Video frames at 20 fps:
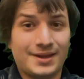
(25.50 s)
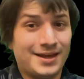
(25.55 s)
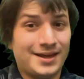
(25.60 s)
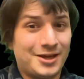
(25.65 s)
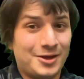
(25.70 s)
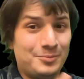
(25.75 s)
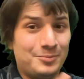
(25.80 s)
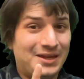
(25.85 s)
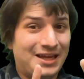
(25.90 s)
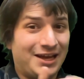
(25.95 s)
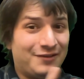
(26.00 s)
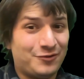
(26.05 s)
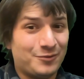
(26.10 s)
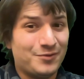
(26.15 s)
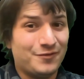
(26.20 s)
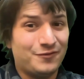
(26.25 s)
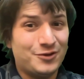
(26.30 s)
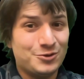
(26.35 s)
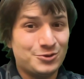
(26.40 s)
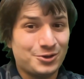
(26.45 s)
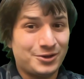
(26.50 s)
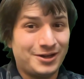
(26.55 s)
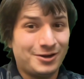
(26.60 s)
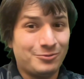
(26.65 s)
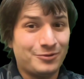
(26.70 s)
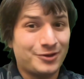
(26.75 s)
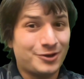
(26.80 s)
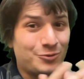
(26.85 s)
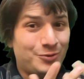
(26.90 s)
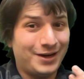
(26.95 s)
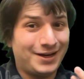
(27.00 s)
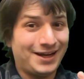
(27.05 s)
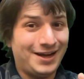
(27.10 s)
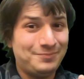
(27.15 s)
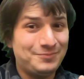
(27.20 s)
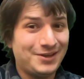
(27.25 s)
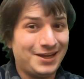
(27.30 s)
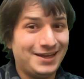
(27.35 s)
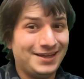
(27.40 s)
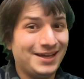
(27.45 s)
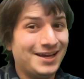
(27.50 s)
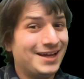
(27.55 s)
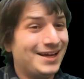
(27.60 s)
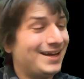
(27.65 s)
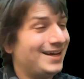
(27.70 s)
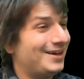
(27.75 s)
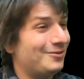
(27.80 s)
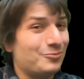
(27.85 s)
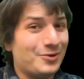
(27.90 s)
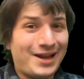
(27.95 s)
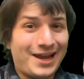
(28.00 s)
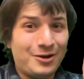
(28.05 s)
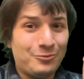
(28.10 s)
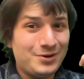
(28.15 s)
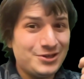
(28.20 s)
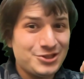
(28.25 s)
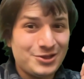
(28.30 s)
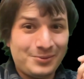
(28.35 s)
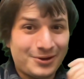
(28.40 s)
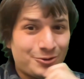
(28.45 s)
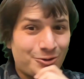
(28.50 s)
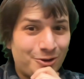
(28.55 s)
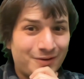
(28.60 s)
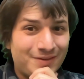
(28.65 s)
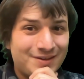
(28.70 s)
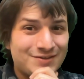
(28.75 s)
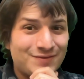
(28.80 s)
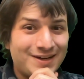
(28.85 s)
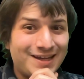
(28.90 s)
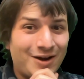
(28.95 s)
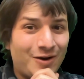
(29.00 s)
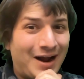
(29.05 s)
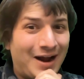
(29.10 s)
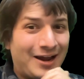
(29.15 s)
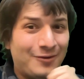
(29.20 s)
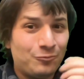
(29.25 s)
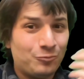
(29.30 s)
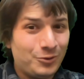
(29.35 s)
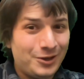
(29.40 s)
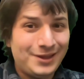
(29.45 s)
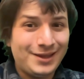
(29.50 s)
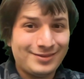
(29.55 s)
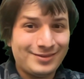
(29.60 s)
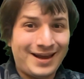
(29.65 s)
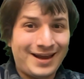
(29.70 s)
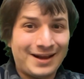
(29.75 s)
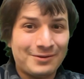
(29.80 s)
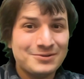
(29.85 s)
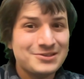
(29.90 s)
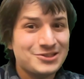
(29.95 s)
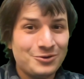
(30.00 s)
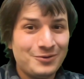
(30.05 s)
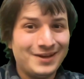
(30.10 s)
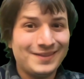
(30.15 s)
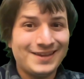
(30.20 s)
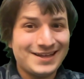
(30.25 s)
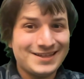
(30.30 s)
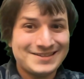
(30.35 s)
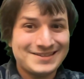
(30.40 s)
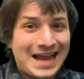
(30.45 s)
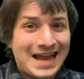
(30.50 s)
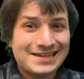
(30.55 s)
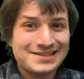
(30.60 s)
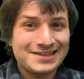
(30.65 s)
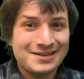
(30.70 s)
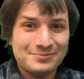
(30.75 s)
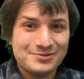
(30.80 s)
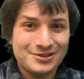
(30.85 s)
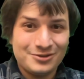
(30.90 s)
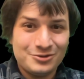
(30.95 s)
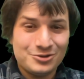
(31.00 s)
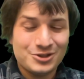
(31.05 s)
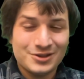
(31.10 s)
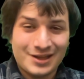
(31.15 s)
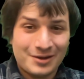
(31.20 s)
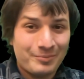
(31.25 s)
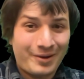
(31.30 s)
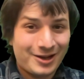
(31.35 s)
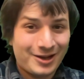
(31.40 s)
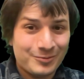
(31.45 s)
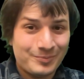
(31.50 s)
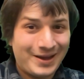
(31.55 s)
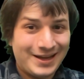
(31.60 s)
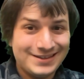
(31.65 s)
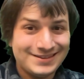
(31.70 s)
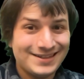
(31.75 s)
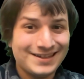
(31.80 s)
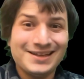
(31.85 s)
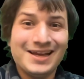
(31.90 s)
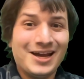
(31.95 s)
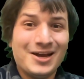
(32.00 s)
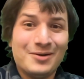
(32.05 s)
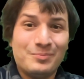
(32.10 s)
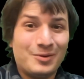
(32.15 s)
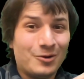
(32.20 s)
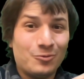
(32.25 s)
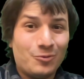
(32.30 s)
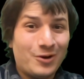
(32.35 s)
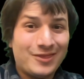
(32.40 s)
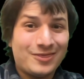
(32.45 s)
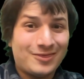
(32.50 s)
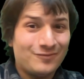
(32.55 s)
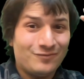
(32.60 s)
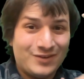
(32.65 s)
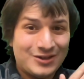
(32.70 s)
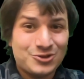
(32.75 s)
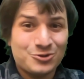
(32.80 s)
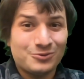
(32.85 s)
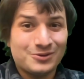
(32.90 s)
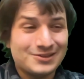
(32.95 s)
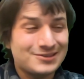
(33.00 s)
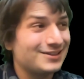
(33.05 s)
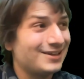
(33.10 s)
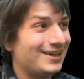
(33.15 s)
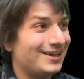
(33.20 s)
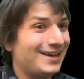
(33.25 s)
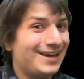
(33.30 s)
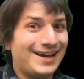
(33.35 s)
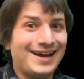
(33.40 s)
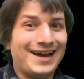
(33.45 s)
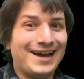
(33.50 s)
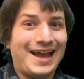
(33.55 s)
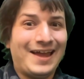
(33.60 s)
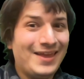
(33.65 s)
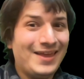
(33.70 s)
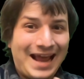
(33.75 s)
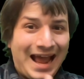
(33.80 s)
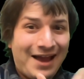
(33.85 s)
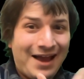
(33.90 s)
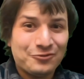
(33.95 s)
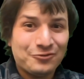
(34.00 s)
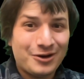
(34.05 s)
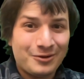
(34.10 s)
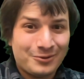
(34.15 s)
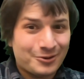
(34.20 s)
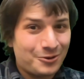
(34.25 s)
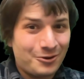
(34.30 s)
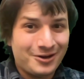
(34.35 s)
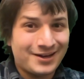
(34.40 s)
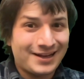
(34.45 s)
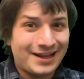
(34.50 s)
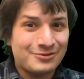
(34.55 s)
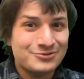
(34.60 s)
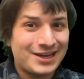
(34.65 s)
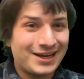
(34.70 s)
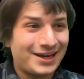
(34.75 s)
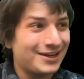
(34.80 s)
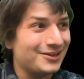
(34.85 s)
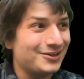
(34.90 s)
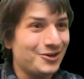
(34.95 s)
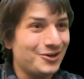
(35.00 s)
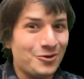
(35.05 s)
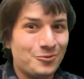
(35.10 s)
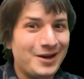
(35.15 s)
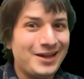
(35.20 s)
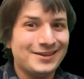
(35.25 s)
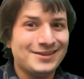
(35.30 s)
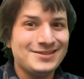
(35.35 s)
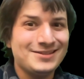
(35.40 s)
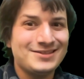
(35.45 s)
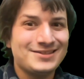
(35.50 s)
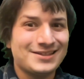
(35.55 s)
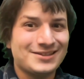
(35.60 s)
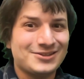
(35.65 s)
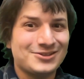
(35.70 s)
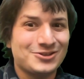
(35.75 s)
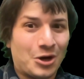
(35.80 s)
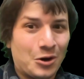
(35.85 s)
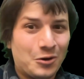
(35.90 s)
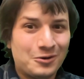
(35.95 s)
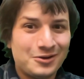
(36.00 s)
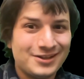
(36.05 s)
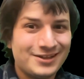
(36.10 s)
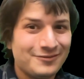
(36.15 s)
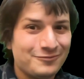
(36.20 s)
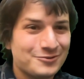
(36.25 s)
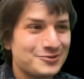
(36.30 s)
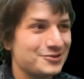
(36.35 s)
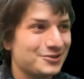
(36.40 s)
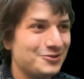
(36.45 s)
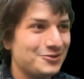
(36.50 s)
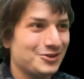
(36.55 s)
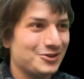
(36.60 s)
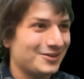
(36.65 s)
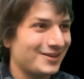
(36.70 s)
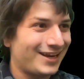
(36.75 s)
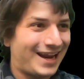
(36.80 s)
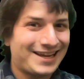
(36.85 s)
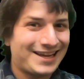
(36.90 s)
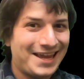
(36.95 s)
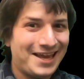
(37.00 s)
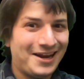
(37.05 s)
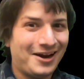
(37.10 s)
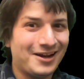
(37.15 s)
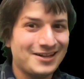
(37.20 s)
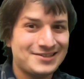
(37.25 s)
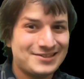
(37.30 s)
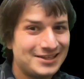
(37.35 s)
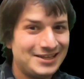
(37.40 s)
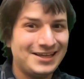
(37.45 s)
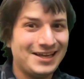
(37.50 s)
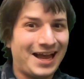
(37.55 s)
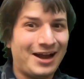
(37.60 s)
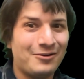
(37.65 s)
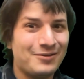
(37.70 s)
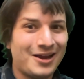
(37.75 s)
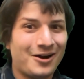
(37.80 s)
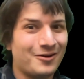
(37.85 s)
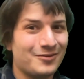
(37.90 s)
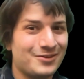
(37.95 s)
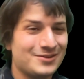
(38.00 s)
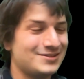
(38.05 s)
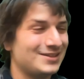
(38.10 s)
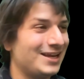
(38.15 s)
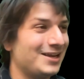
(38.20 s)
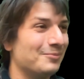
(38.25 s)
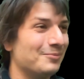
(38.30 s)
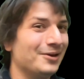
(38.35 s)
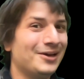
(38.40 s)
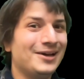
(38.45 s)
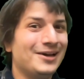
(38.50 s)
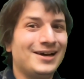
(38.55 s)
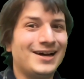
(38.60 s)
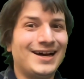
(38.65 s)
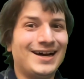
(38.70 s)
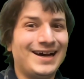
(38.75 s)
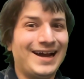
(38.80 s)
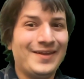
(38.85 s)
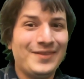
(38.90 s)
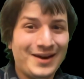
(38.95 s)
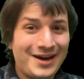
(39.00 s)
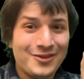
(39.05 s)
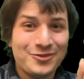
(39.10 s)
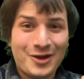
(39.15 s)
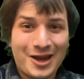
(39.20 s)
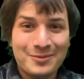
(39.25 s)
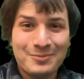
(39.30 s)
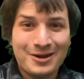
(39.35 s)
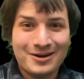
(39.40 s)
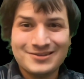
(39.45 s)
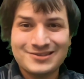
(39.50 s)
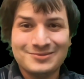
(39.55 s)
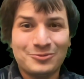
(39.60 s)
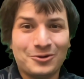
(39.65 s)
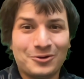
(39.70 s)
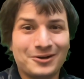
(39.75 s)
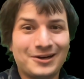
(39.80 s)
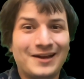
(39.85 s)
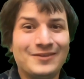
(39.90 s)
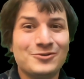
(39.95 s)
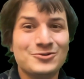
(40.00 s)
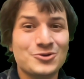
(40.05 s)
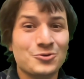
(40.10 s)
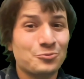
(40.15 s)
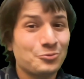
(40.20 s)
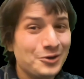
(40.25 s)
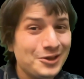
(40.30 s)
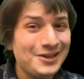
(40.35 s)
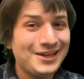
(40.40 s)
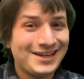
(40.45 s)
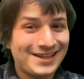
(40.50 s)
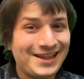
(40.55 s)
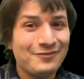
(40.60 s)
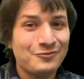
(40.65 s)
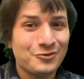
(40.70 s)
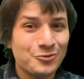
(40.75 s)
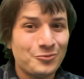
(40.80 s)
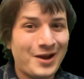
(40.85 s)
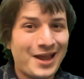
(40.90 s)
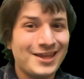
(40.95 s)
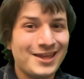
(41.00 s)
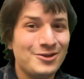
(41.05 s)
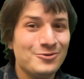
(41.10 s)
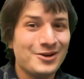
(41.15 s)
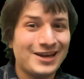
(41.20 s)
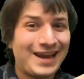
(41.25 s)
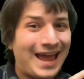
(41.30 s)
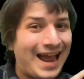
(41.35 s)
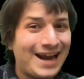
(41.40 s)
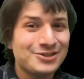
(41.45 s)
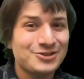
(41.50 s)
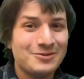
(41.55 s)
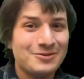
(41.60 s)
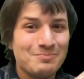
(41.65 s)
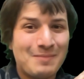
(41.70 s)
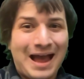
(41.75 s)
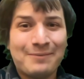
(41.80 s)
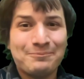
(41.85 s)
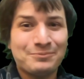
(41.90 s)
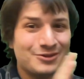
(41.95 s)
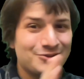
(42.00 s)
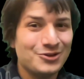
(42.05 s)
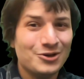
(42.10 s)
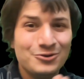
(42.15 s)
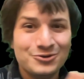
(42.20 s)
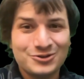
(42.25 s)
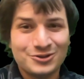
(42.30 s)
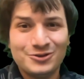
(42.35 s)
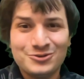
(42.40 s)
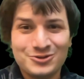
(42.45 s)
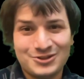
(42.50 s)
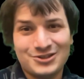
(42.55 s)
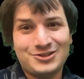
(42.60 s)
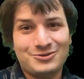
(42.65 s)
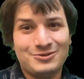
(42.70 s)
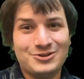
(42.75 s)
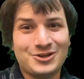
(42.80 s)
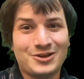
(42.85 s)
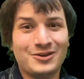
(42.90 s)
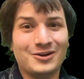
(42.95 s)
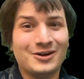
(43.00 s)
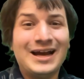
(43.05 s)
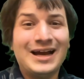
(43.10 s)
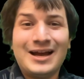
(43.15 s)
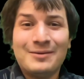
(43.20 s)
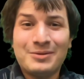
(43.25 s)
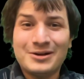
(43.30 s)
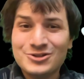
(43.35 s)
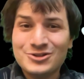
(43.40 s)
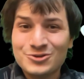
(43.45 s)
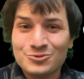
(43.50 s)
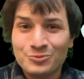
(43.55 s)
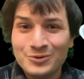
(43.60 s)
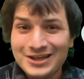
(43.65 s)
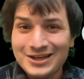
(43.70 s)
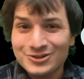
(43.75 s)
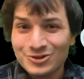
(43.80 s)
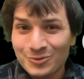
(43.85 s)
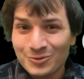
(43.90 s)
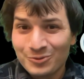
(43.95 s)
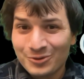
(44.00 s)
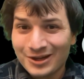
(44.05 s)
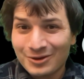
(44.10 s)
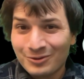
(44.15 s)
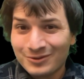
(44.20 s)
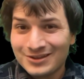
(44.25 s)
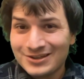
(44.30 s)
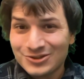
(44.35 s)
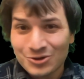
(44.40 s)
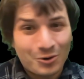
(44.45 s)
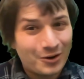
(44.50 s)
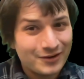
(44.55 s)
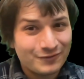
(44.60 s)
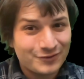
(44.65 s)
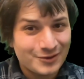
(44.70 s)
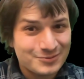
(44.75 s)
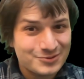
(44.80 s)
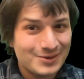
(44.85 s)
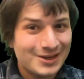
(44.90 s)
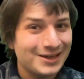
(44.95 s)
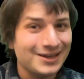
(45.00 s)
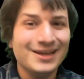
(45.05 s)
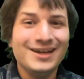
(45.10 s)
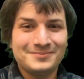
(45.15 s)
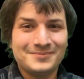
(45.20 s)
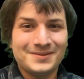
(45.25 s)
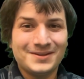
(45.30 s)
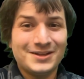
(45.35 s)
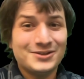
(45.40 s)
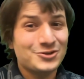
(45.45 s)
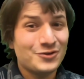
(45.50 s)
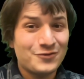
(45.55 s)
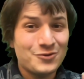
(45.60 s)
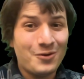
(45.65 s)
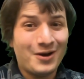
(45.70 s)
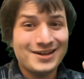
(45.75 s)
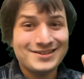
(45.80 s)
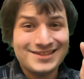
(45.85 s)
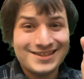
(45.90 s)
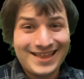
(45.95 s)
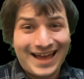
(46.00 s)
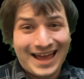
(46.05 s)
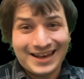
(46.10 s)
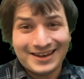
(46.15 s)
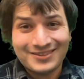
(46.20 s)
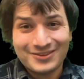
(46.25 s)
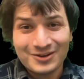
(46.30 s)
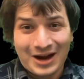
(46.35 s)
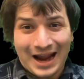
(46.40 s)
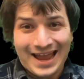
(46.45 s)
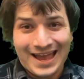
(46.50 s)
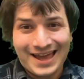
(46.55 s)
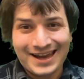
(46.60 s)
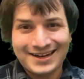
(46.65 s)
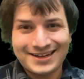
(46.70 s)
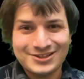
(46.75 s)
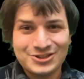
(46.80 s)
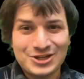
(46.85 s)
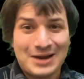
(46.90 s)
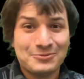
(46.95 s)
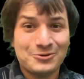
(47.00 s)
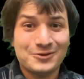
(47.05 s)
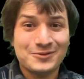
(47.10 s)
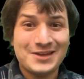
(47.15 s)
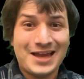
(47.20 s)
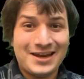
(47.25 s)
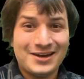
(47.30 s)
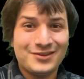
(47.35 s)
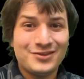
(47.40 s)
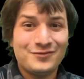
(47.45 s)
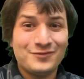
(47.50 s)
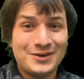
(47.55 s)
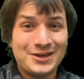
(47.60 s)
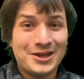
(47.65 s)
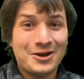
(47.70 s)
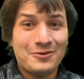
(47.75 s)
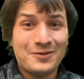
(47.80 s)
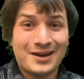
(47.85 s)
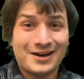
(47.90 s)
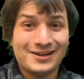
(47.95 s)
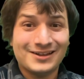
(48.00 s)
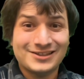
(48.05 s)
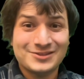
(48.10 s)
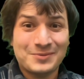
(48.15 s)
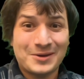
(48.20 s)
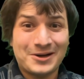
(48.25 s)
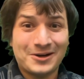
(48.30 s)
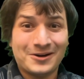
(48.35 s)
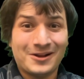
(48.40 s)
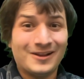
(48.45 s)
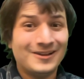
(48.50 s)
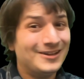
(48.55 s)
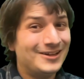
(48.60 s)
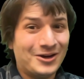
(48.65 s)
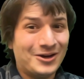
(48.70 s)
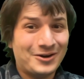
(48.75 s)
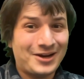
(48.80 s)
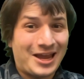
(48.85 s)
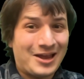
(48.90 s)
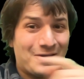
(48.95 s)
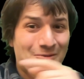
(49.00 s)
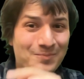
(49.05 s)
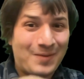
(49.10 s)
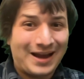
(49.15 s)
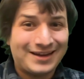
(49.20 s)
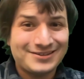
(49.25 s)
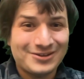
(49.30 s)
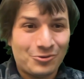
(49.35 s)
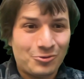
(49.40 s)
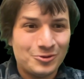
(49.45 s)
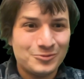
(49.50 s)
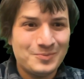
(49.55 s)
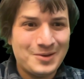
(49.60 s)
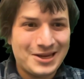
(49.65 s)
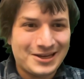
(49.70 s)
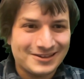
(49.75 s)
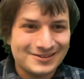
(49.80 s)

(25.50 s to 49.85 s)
Mihai from the future here with a quick update. When I originally recorded this video, I really thought I was doing the exact same solution that Michael Penn did, but with visuals. And then after I recorded it, I was like, no, wait, this is a totally different solution. Like, I cannot see how they are the same. And then I thought about it some more, and there's a really clever way you can actually map the two solutions to each other by just reinterpreting what these coin flips mean. So if you want to see that, I added a chapter at the end of the video that I'll explain it all. Okay, back to old me.